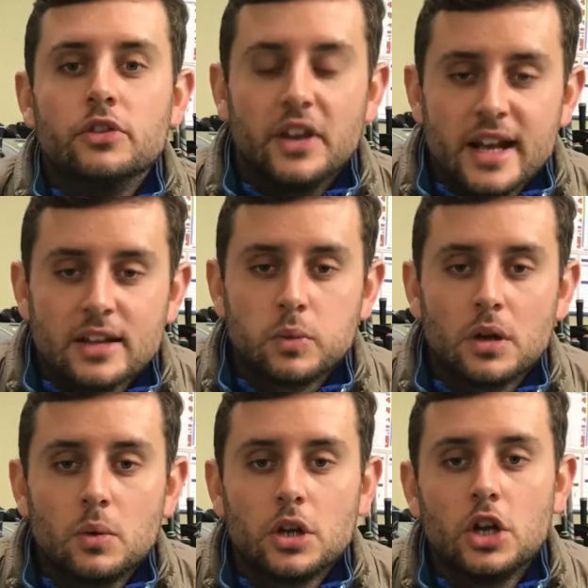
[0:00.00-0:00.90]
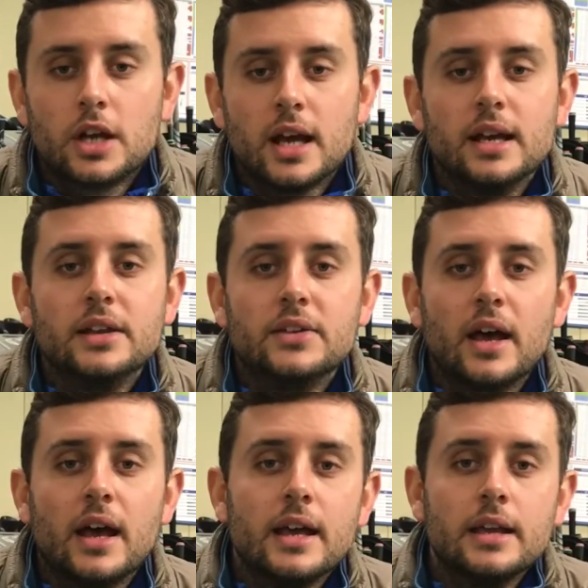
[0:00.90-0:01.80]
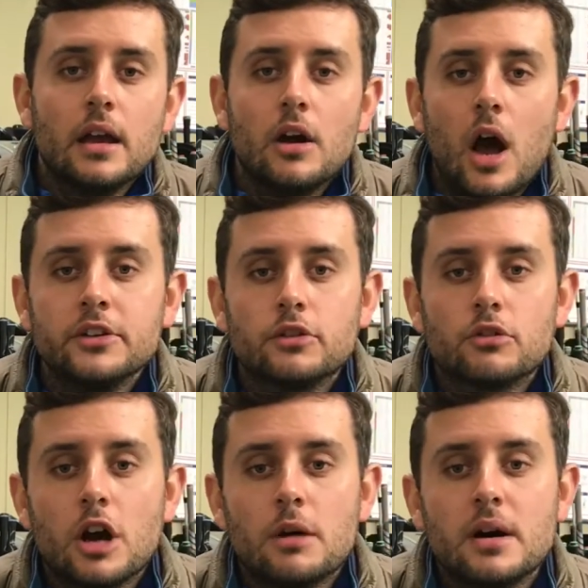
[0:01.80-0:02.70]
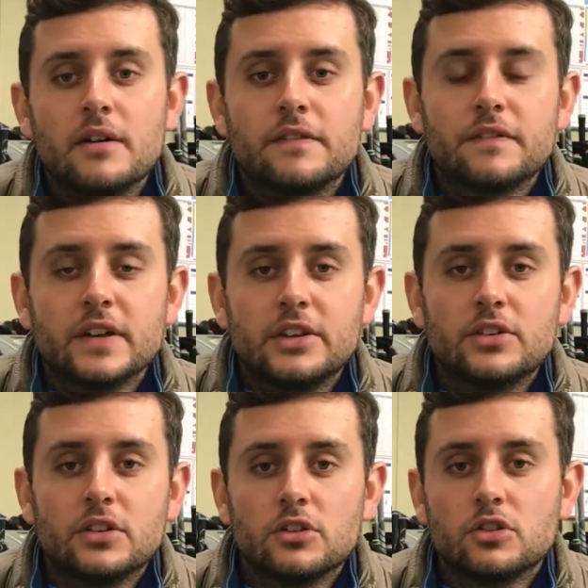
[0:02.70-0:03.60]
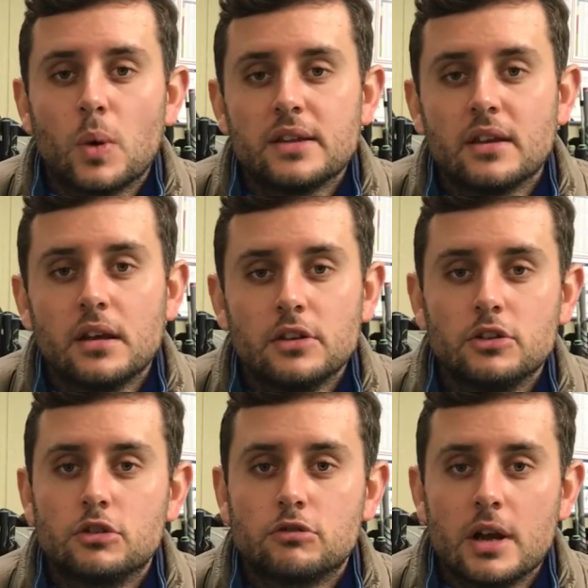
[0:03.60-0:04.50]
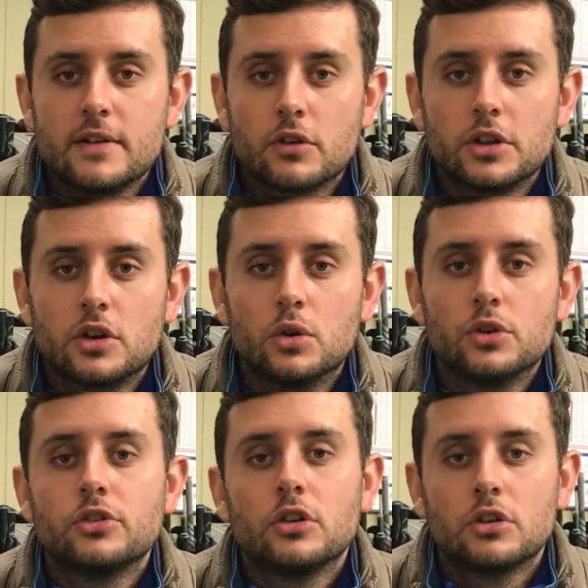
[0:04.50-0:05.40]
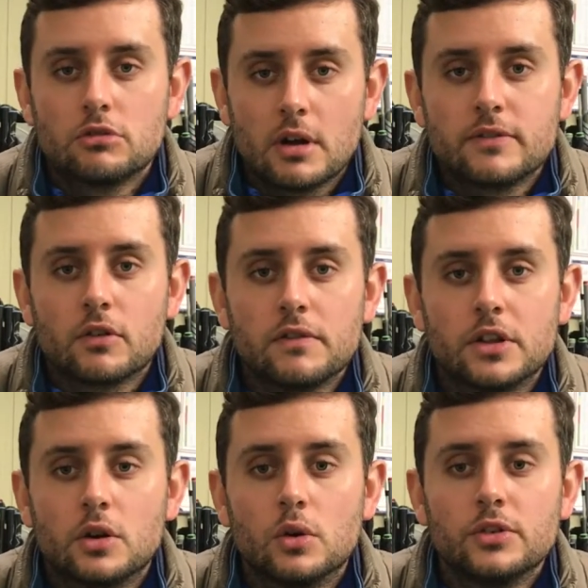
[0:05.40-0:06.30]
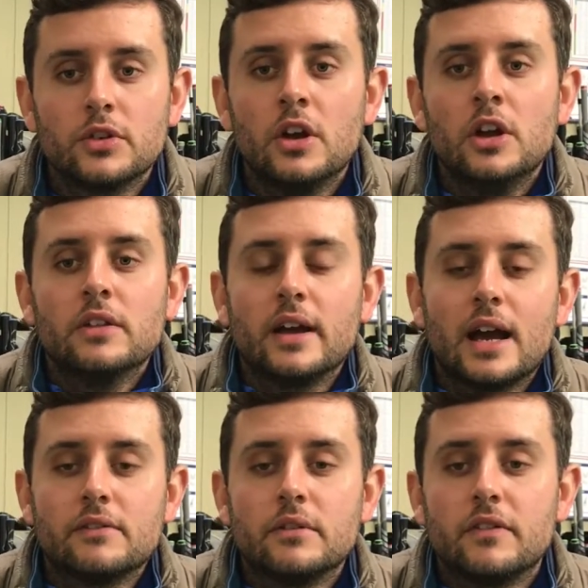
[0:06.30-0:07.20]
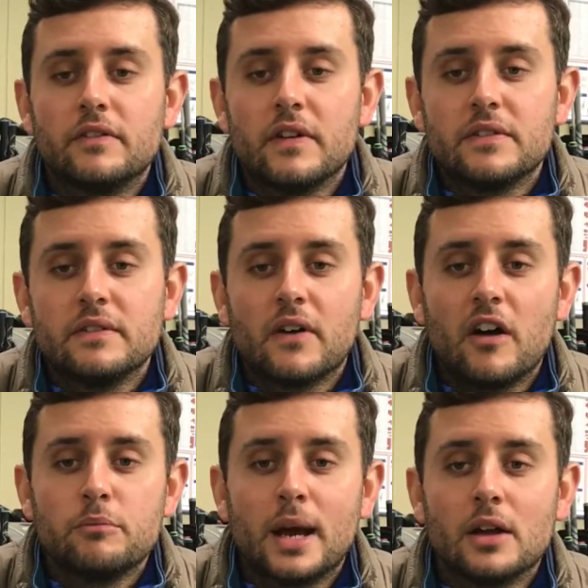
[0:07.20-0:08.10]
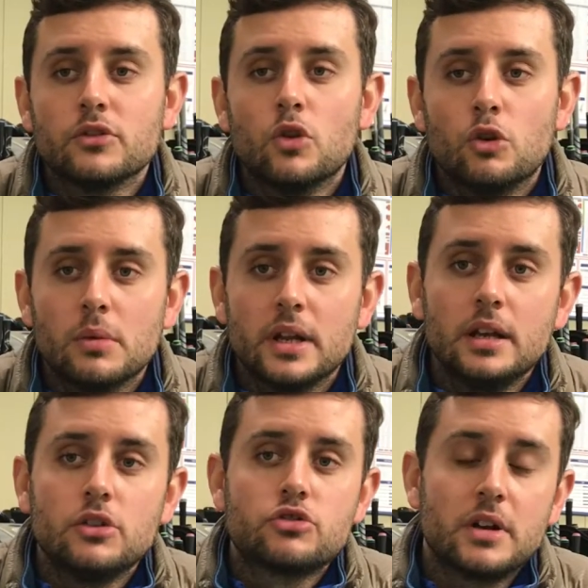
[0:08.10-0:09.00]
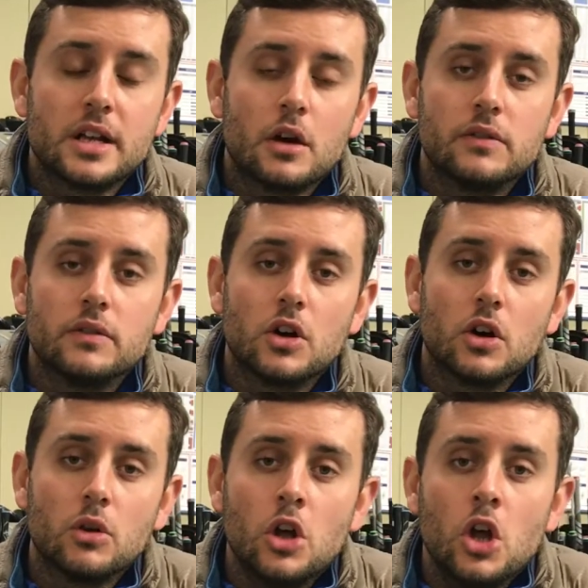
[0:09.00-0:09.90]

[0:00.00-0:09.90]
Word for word: The next one I want to look at is a Under Armour fleece sweater. Great for on the course, great for off the course. They have them for £55 normally. Trendy Golf have got